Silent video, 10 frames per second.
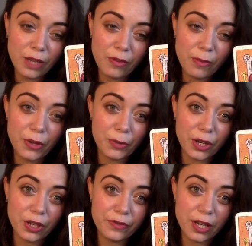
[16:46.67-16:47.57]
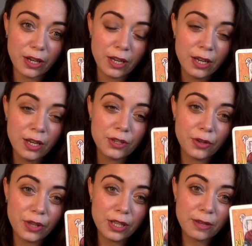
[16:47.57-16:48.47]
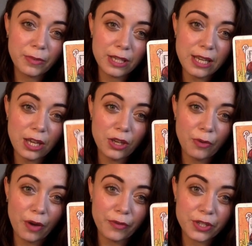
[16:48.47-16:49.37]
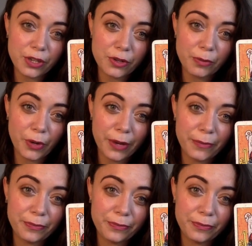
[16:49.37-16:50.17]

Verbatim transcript: from all the work you've done. Don't let somebody take you off your center point.